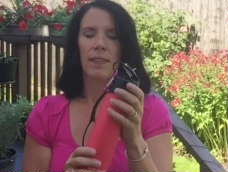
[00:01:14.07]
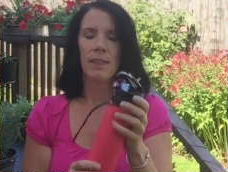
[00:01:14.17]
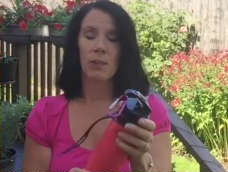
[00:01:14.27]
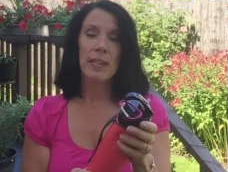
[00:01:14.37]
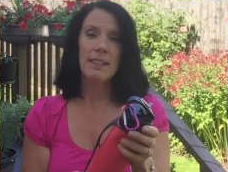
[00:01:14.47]

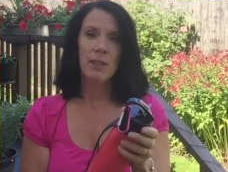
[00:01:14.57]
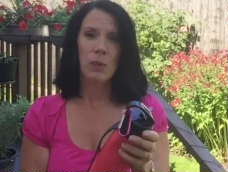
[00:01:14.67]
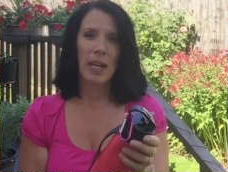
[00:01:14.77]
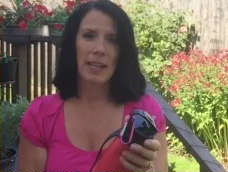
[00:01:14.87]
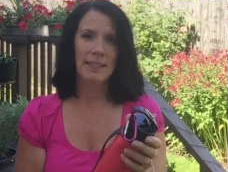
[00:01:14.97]
The reason
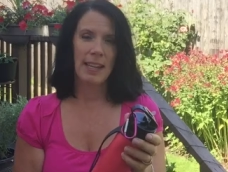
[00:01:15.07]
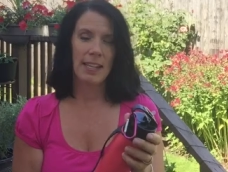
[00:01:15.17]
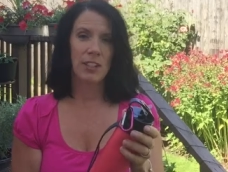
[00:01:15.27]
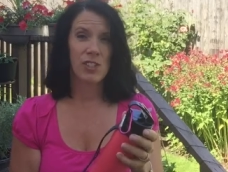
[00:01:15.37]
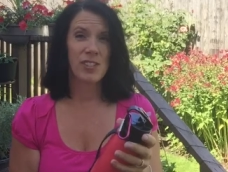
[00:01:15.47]
why I say
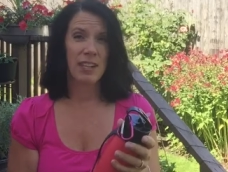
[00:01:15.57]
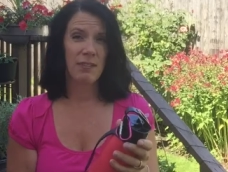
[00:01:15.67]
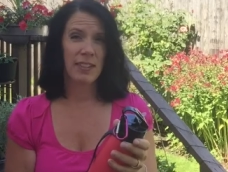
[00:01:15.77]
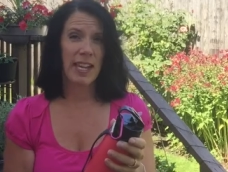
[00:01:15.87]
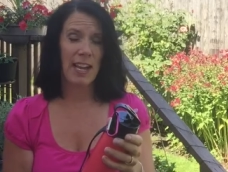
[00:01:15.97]
you should
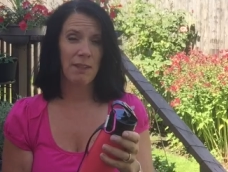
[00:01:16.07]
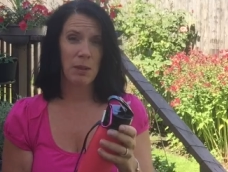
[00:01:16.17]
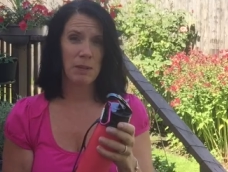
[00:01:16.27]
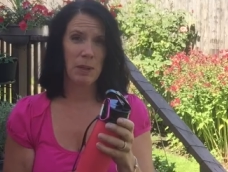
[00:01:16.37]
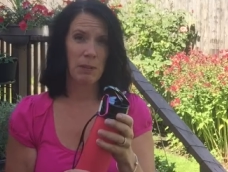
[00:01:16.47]
definitely have
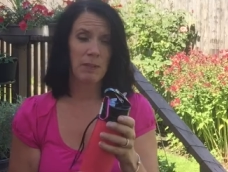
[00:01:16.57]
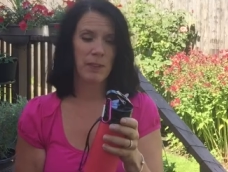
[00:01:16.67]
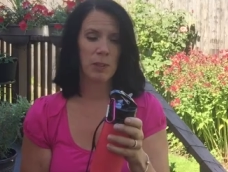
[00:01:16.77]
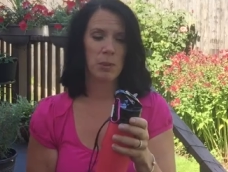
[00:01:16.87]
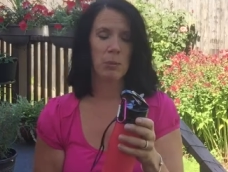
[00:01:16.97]
a
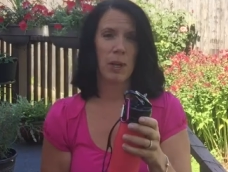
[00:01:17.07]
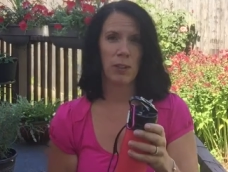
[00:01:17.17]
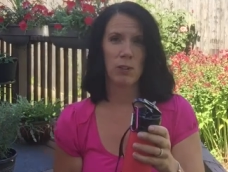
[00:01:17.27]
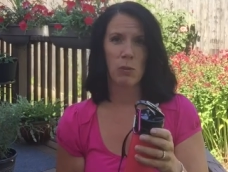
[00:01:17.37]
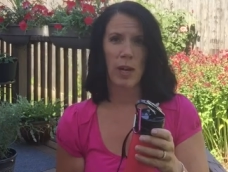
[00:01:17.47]
refillable
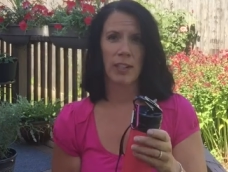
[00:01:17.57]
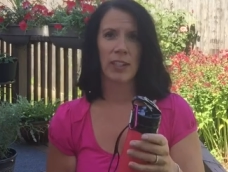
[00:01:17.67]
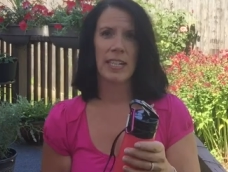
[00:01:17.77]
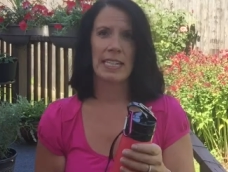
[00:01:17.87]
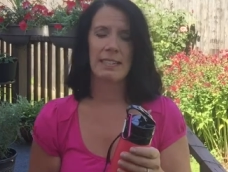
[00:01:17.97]
bottle of
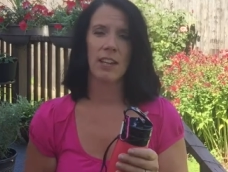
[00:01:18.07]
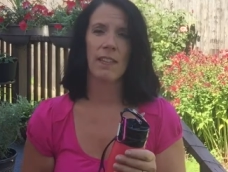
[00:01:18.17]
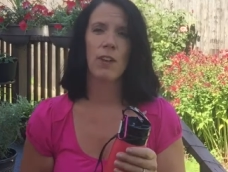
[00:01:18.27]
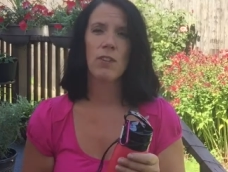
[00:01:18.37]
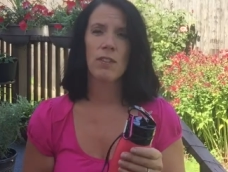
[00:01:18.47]
water is
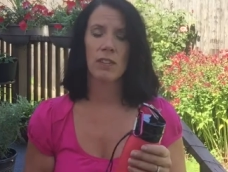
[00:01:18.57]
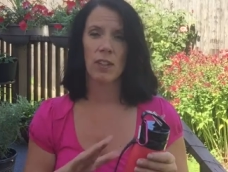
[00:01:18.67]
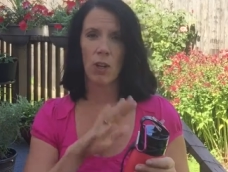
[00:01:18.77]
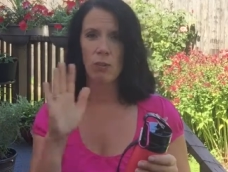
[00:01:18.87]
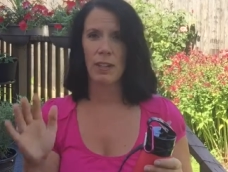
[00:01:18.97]
on
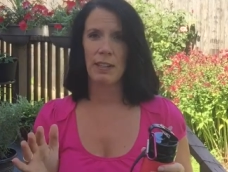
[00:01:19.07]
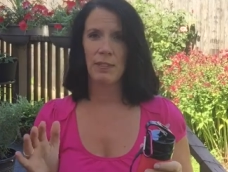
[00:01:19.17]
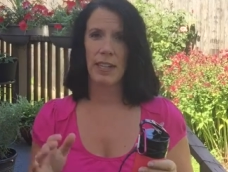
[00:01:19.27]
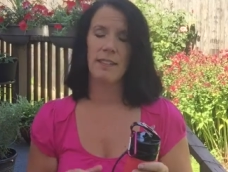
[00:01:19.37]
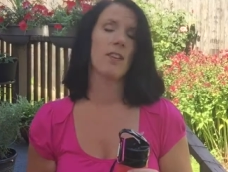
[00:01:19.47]
those overnight
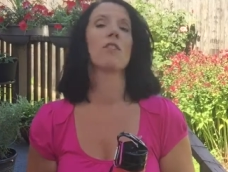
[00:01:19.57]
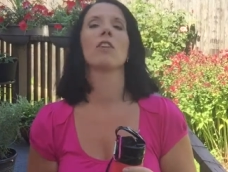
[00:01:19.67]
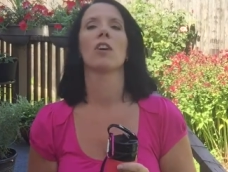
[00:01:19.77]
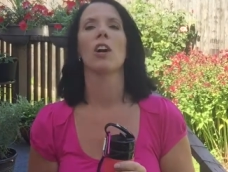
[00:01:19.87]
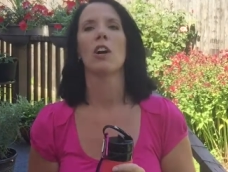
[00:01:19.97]
flights, those
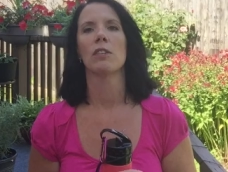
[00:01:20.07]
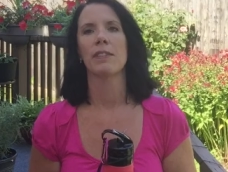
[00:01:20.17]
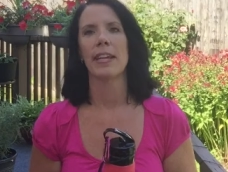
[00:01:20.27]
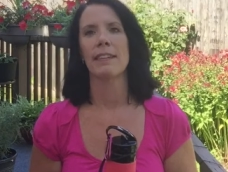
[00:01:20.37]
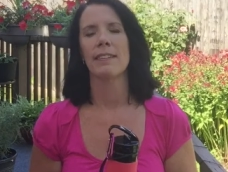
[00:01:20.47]
long haul
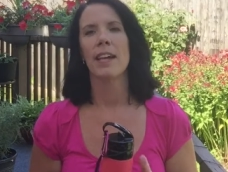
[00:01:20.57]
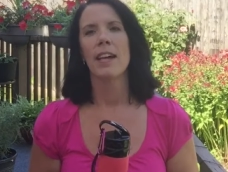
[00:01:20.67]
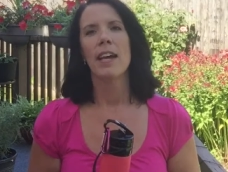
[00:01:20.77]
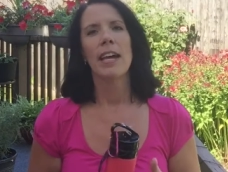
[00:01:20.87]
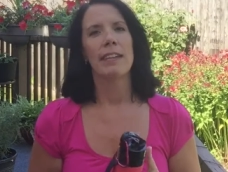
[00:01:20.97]
flights,
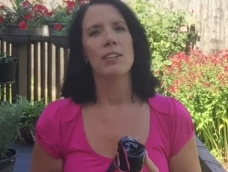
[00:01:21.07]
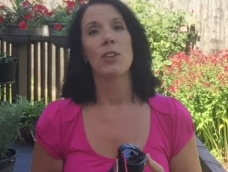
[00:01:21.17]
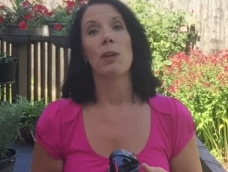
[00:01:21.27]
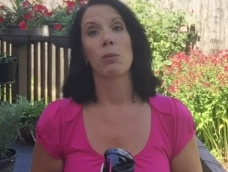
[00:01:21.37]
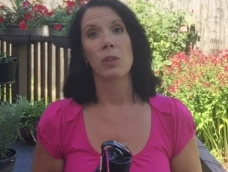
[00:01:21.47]
if
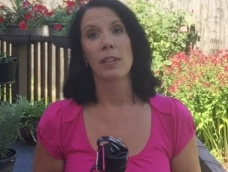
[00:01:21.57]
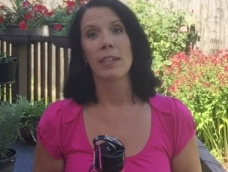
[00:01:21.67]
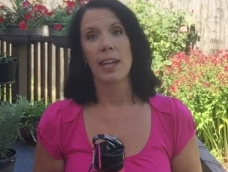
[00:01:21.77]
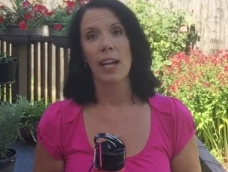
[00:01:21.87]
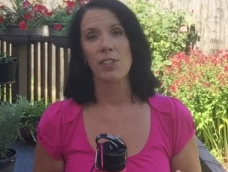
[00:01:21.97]
you get really
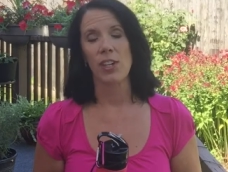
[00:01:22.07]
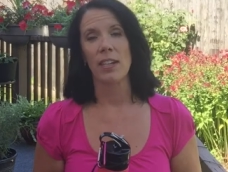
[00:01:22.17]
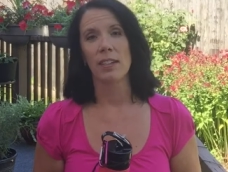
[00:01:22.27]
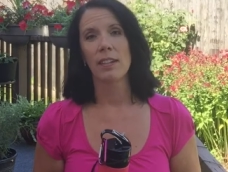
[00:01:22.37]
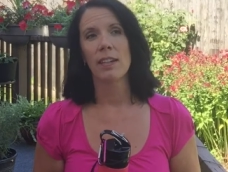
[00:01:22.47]

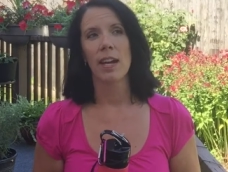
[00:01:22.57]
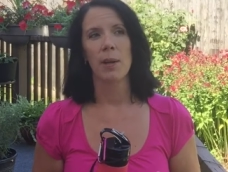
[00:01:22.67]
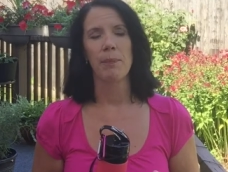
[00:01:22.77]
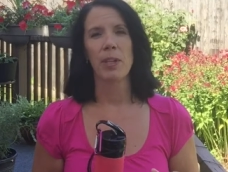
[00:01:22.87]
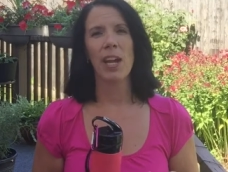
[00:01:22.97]
dehydrated,
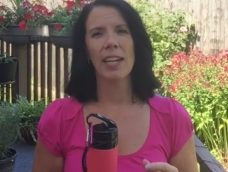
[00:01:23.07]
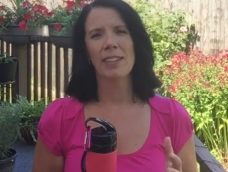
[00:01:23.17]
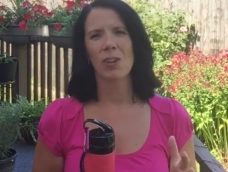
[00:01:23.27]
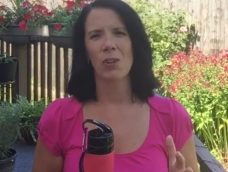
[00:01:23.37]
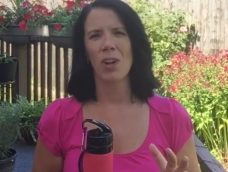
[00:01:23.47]
you kind
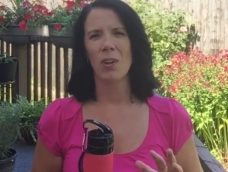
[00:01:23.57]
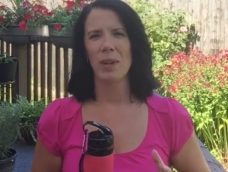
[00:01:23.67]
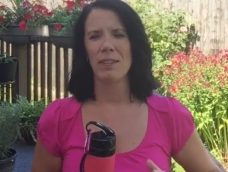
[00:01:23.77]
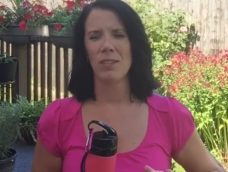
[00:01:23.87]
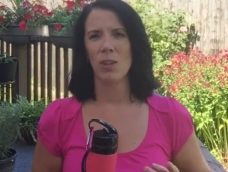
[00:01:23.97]
of don't
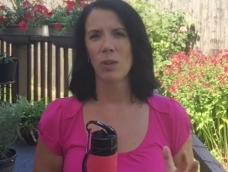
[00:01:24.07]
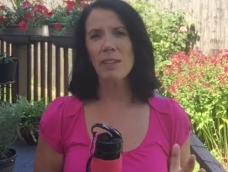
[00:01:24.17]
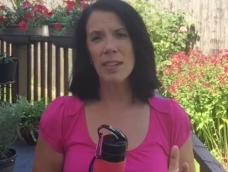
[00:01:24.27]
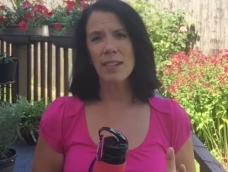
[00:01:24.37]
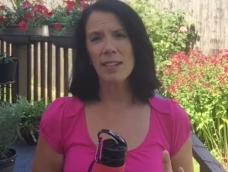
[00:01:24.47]
always
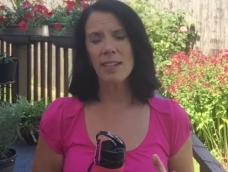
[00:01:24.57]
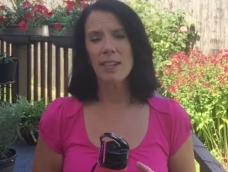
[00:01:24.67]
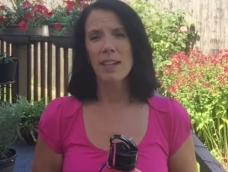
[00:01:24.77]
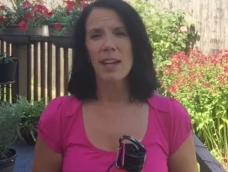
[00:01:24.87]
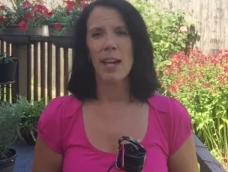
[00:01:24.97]
notice it,
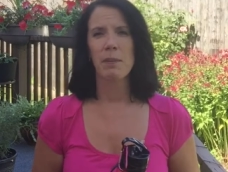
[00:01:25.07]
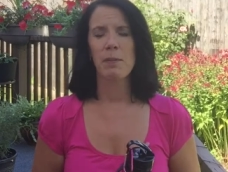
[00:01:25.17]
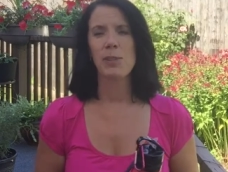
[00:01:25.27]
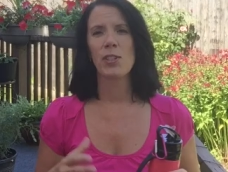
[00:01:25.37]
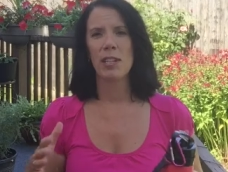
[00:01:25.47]

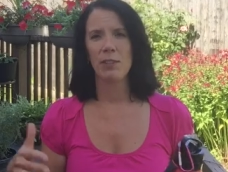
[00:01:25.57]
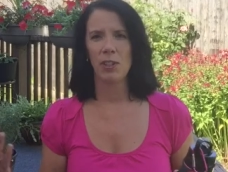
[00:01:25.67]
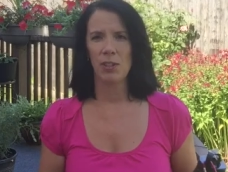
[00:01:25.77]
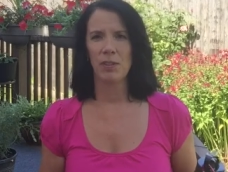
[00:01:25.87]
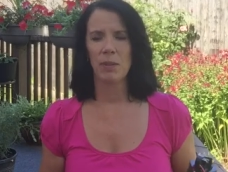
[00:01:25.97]
especially if
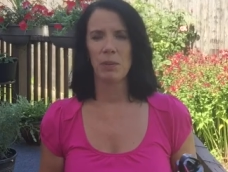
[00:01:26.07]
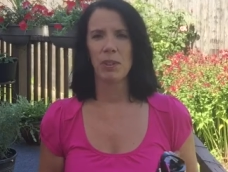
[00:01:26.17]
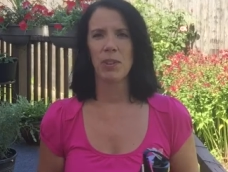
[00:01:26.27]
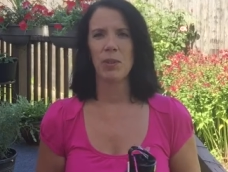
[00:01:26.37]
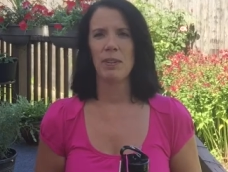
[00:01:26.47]
you're
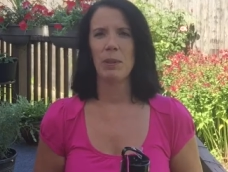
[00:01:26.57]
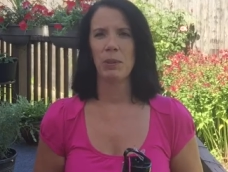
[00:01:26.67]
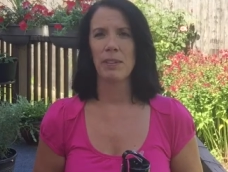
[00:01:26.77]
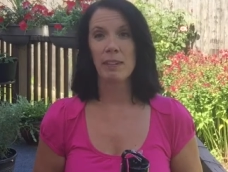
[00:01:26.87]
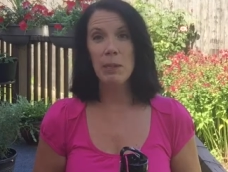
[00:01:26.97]
someone who is
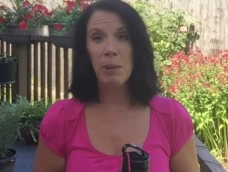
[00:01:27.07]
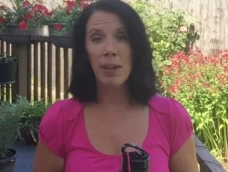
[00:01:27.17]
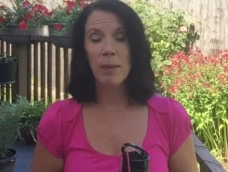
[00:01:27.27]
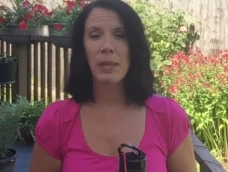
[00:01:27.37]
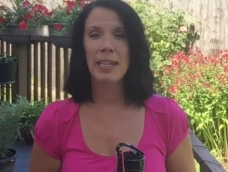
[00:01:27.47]
able to sleep
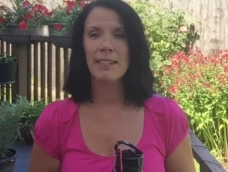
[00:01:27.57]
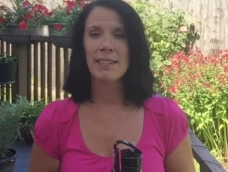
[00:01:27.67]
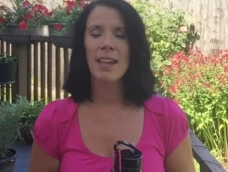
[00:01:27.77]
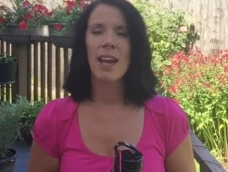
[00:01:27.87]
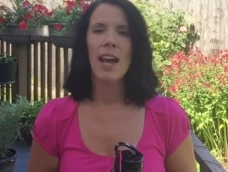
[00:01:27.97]
on the planes.